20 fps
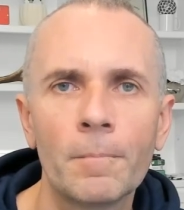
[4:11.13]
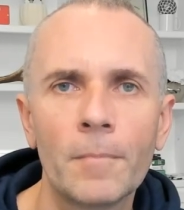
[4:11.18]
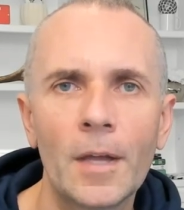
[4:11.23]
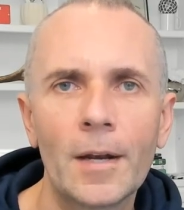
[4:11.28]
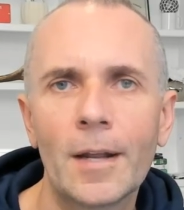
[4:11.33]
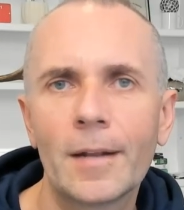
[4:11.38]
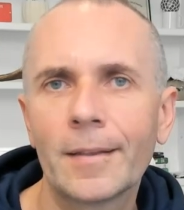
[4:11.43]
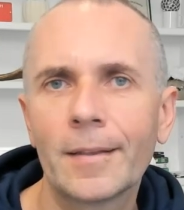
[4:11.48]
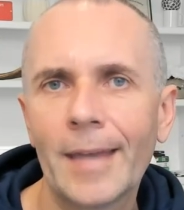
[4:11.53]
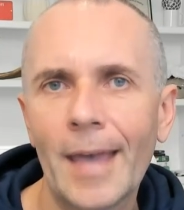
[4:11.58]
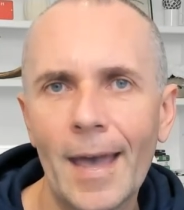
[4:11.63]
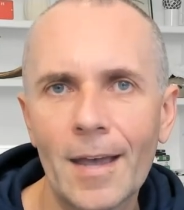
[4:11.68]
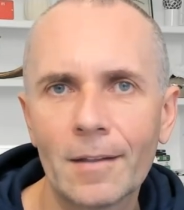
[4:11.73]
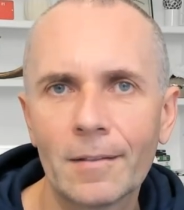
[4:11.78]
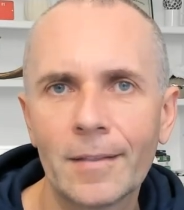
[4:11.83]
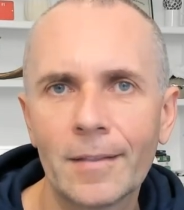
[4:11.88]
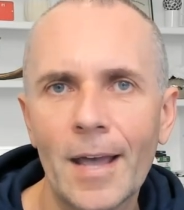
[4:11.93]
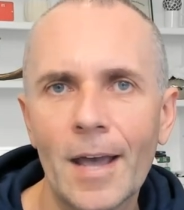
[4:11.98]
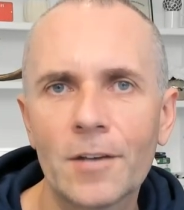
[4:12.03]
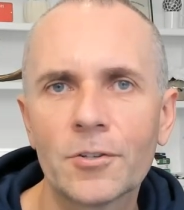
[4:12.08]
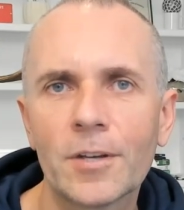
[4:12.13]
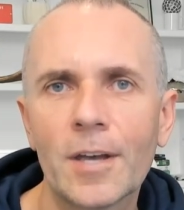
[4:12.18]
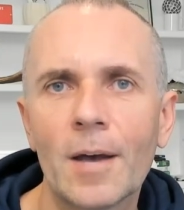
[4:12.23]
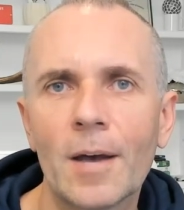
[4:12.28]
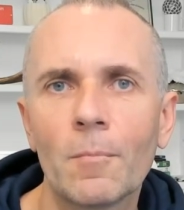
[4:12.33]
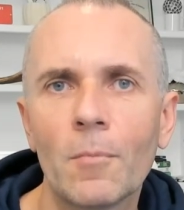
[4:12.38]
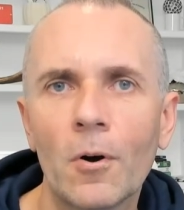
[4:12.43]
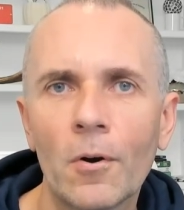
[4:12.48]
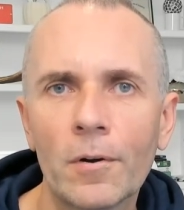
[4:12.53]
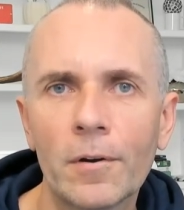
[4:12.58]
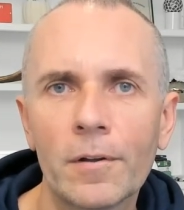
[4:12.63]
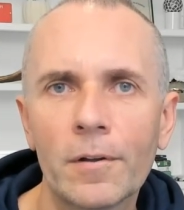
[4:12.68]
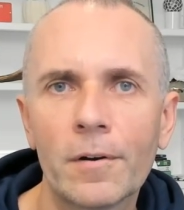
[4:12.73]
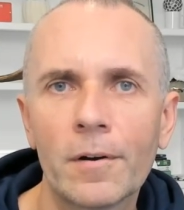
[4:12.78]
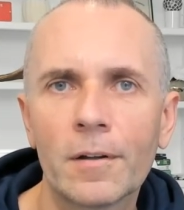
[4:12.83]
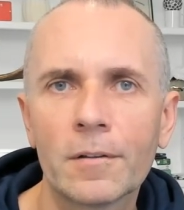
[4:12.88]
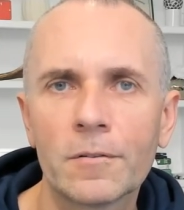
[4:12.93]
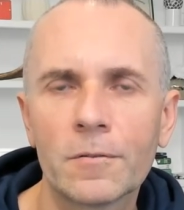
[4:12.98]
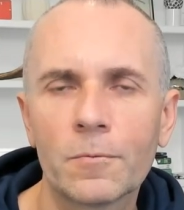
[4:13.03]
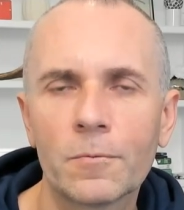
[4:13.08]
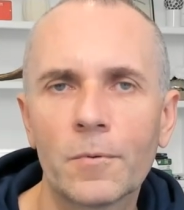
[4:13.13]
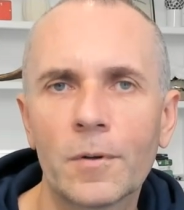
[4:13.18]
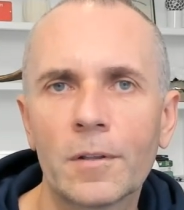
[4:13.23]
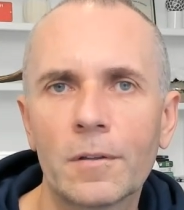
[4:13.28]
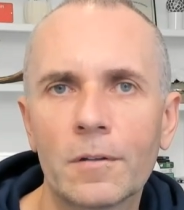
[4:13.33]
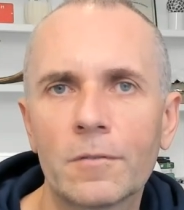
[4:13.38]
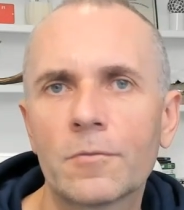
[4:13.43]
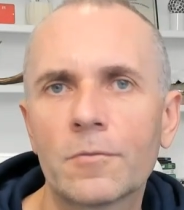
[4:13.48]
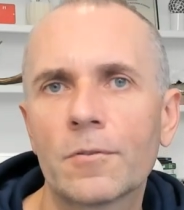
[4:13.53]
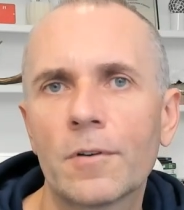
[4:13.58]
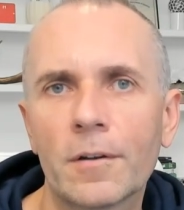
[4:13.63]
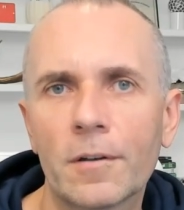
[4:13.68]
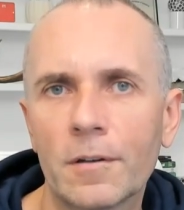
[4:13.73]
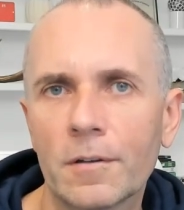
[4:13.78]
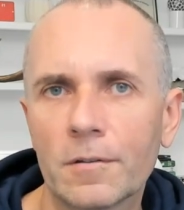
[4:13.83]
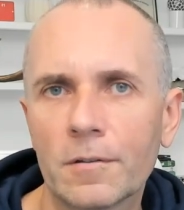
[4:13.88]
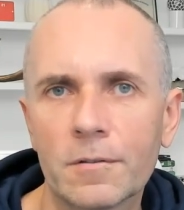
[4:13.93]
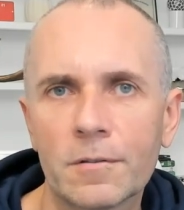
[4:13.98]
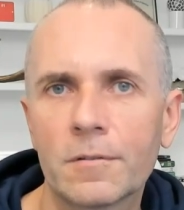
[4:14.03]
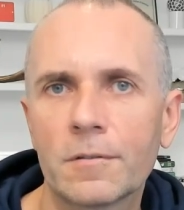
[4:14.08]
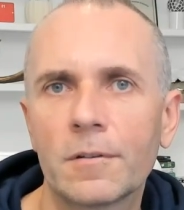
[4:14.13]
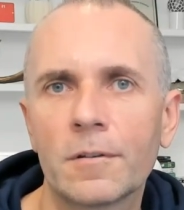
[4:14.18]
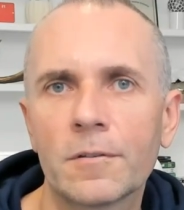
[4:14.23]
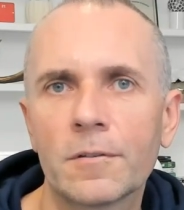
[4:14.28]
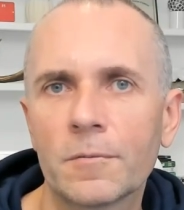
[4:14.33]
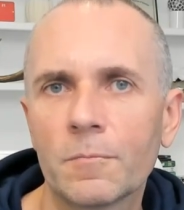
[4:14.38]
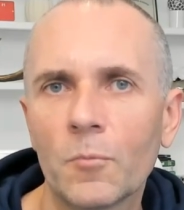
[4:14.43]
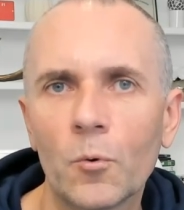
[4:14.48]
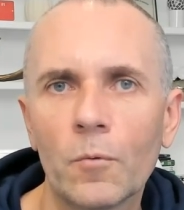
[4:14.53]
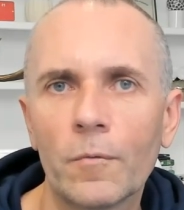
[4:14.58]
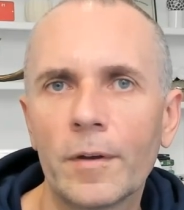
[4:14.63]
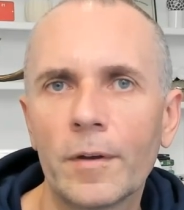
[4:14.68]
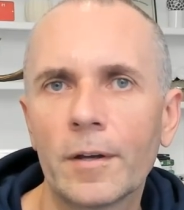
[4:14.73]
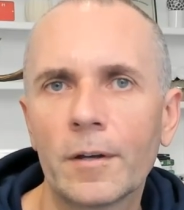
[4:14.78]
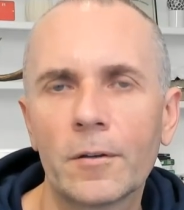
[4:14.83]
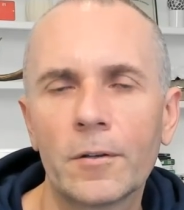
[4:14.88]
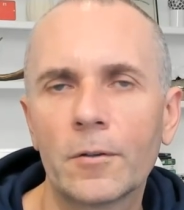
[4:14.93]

And that dash cam only runs when the truck is moving.